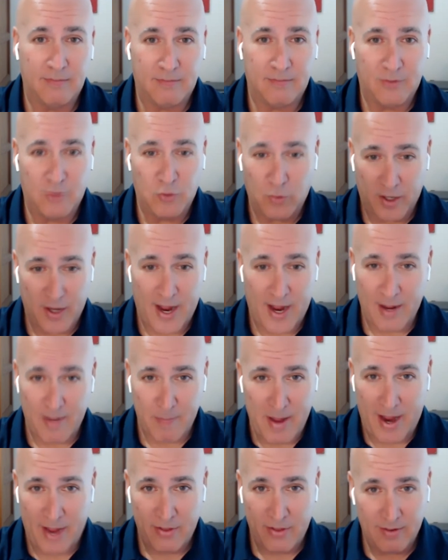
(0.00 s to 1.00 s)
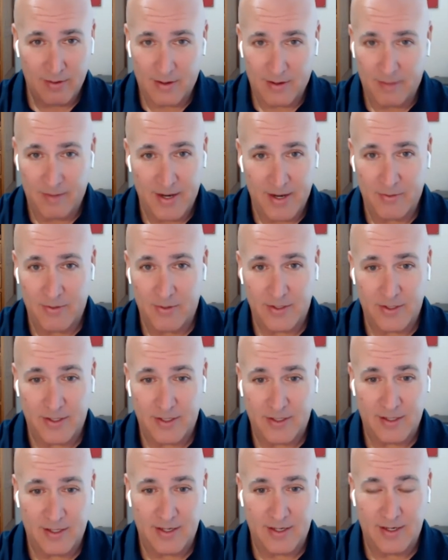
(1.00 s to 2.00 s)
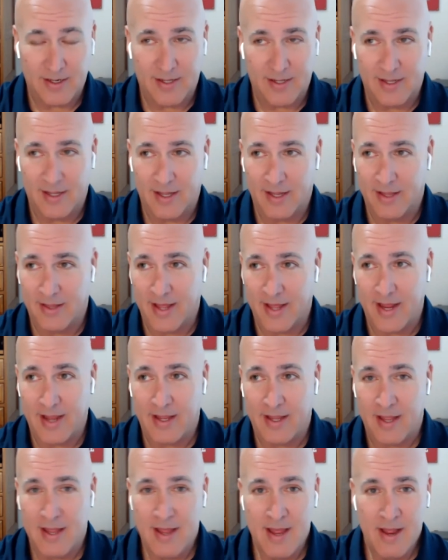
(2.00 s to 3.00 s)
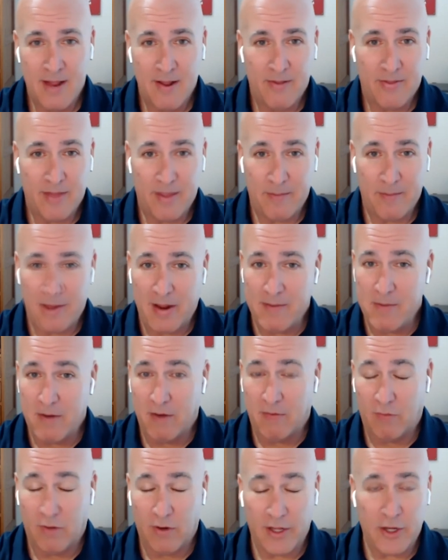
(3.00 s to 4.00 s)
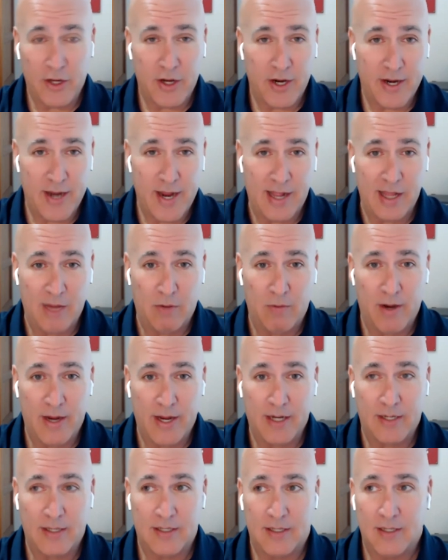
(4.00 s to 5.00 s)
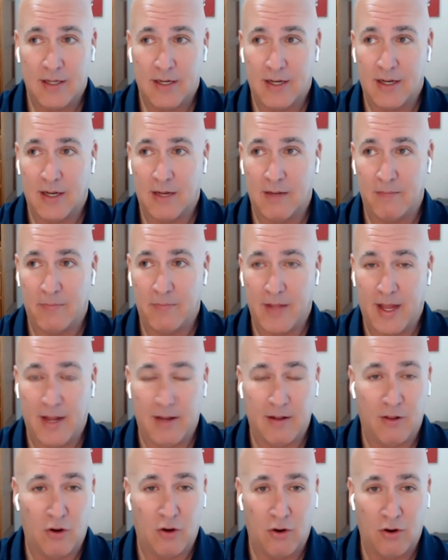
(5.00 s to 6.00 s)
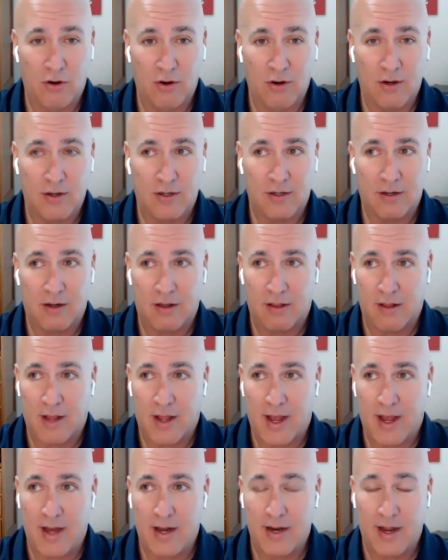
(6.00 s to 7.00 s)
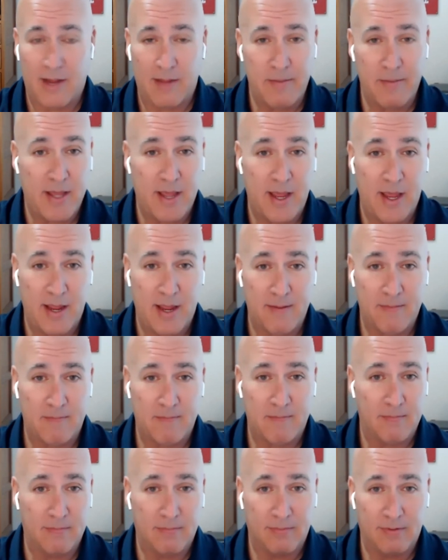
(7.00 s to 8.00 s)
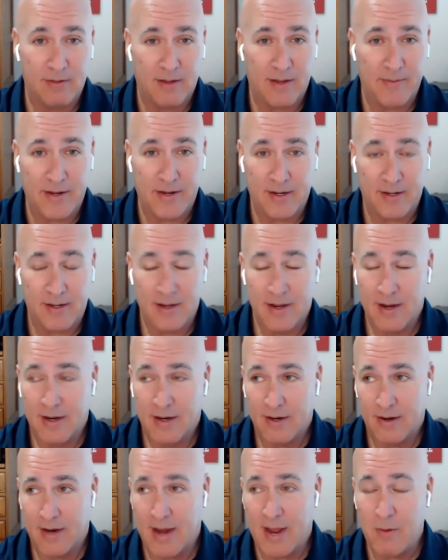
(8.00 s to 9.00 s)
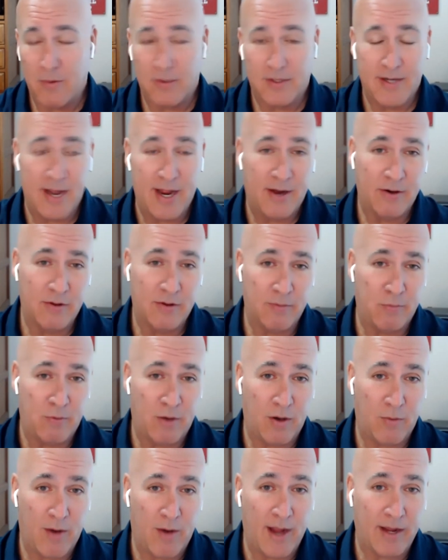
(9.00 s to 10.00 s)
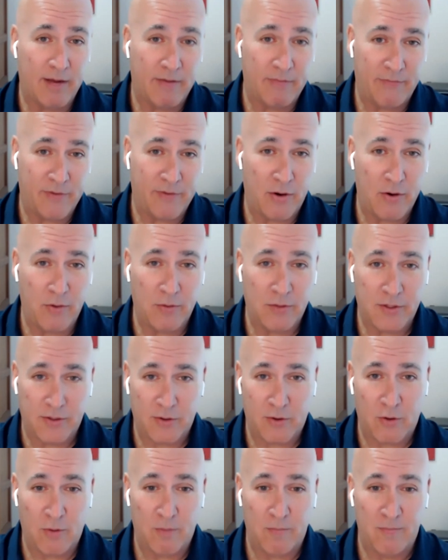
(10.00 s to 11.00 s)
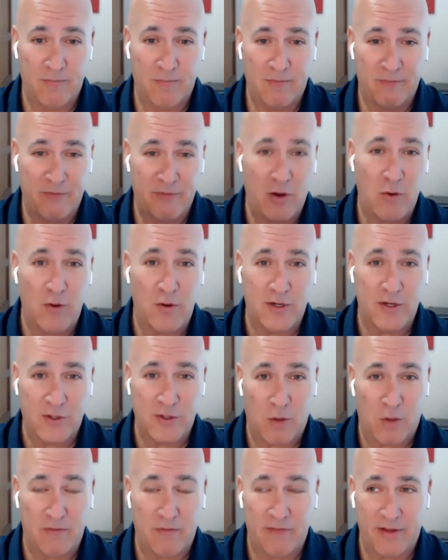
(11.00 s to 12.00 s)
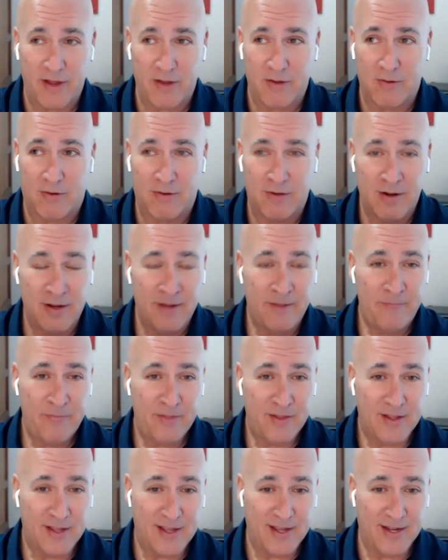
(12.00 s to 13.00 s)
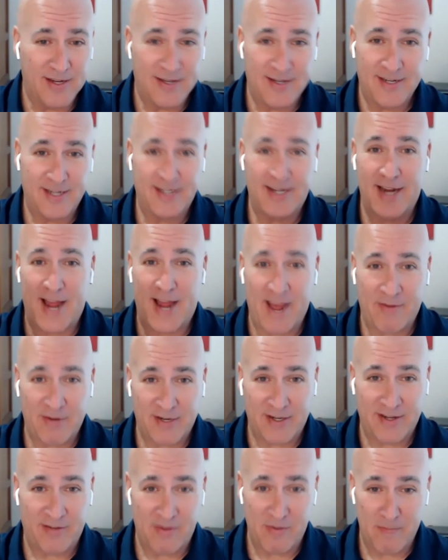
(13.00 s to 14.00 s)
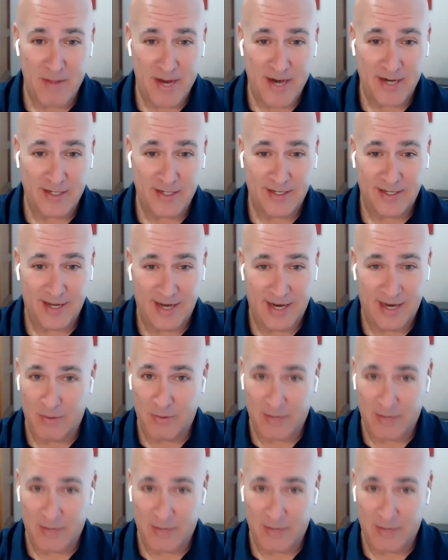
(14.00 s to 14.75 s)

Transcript: joining I A Path. I mean, it was just, they they paid me a really good daily rate. Um, I learned a lot. I became, I mean, dude, I was down to the point where I could photo scope, photo and scope a vehicle in six and a half to seven minutes, and it was